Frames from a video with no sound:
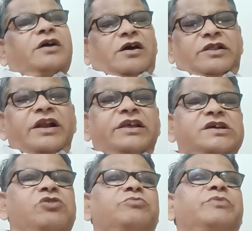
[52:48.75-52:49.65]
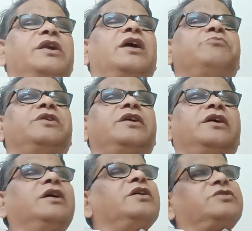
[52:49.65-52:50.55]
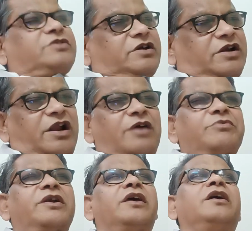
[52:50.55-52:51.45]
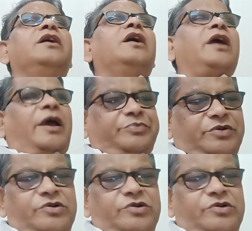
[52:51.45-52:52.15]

that is government liability, strict liability, absolute